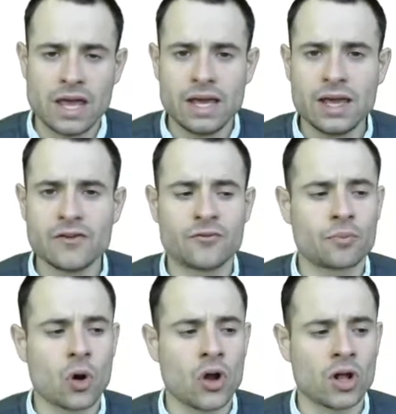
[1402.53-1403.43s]
If
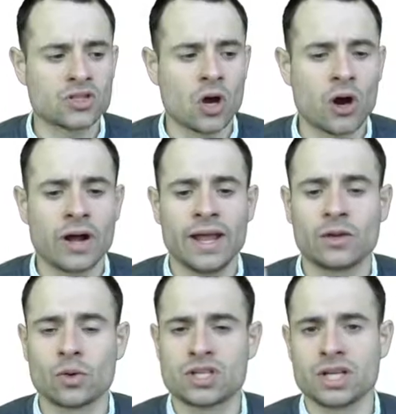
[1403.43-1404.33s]
products are
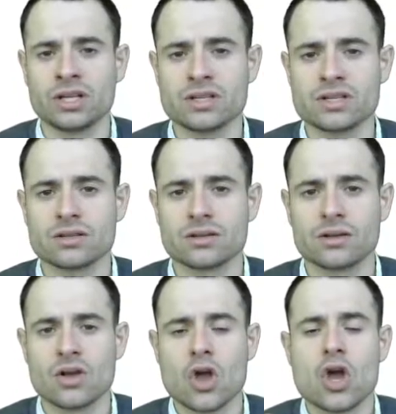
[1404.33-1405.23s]
heterogeneous,
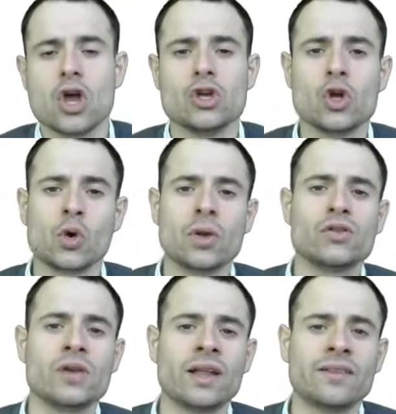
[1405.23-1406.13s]
you're going
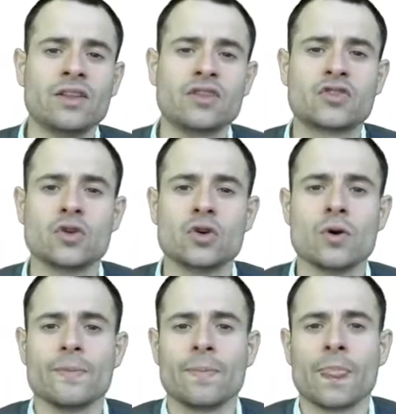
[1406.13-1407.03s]
to get
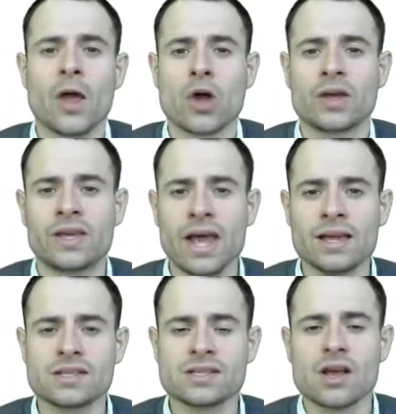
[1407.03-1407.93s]
into a
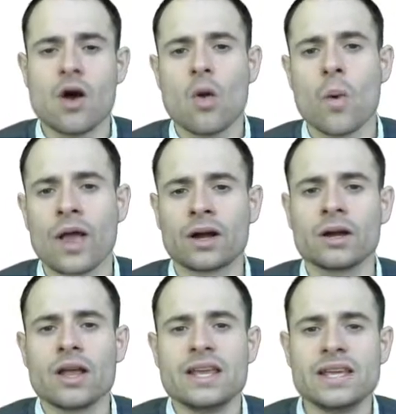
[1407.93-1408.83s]
case
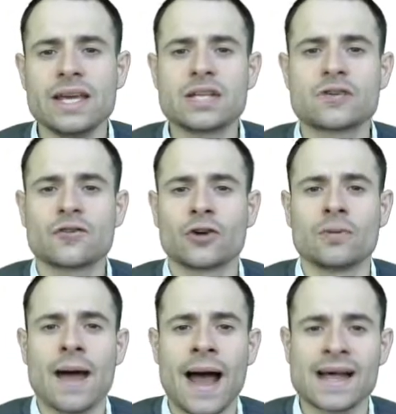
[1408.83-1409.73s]
where each
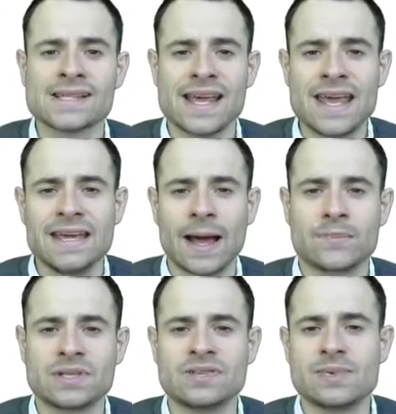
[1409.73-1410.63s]
firm has a
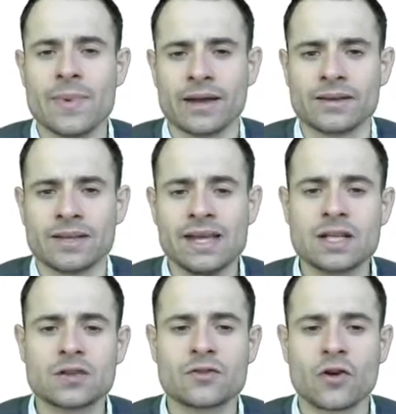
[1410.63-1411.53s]
captive demand.
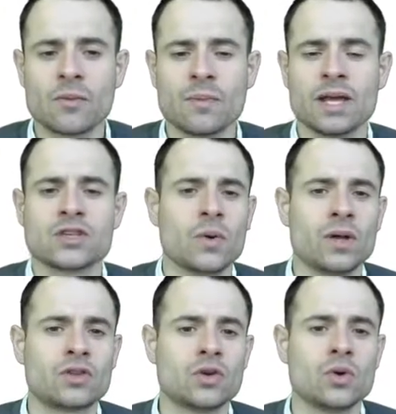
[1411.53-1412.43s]
Each firm is
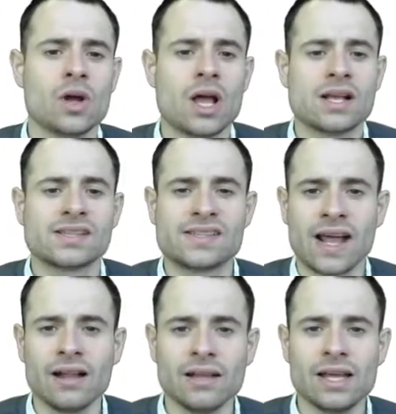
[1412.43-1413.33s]
going to
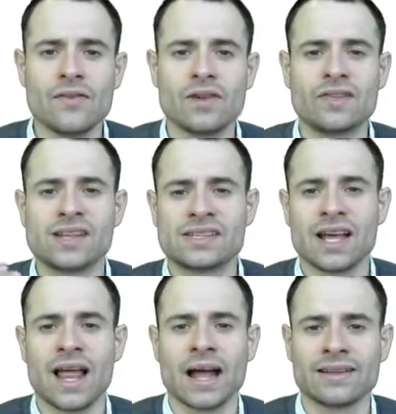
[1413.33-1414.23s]
sell, even if they
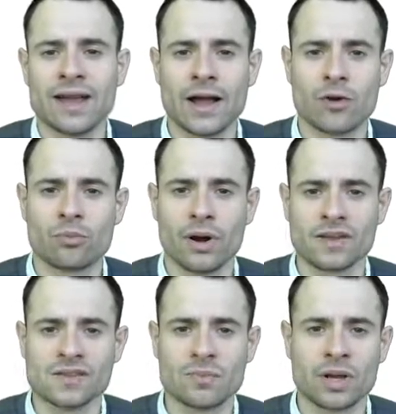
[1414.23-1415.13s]
sell at a higher
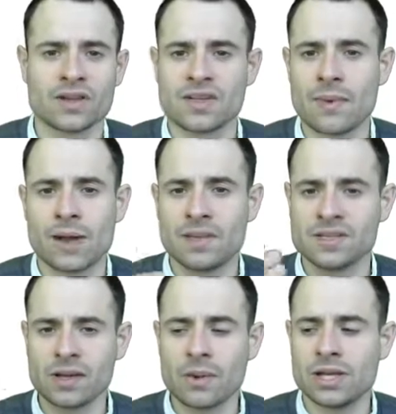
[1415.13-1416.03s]
price, because there might be
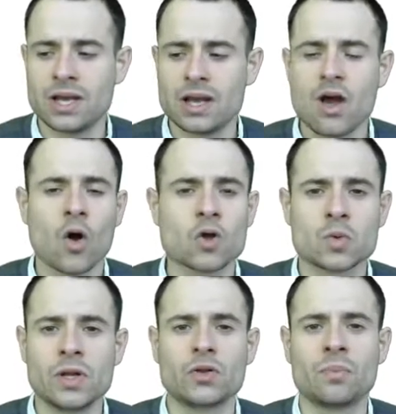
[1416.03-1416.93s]
somebody who's
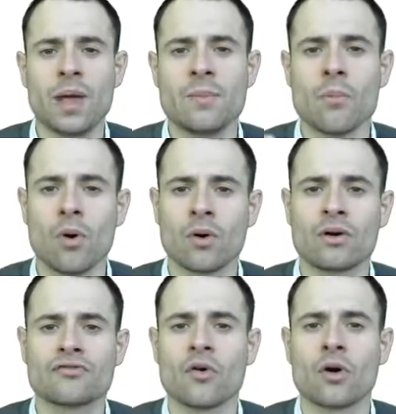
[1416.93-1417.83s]
willing to pay more
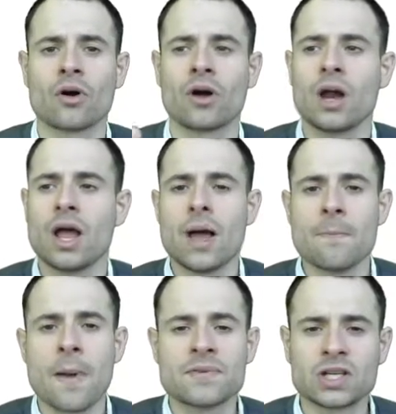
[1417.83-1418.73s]
for
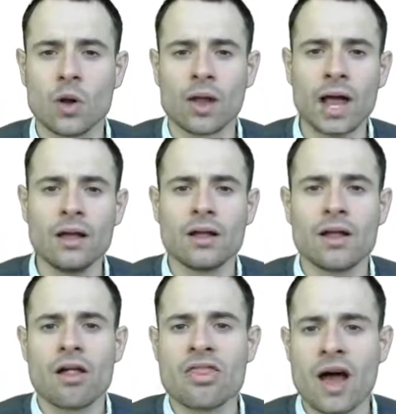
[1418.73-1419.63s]
Pepsi Cola
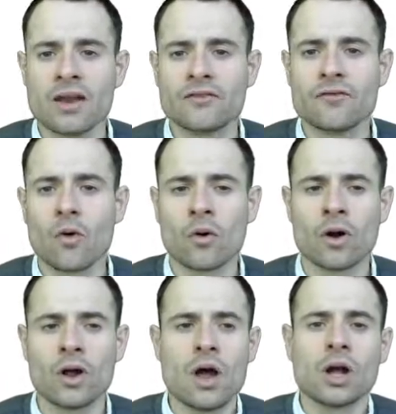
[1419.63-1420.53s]
than
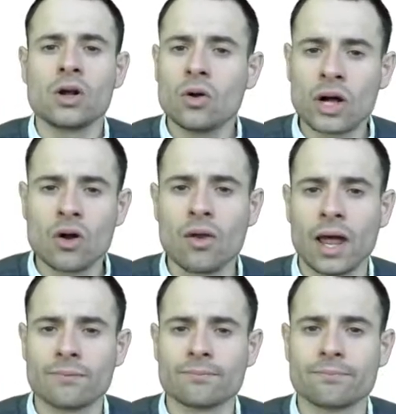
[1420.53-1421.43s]
for Coca-Cola,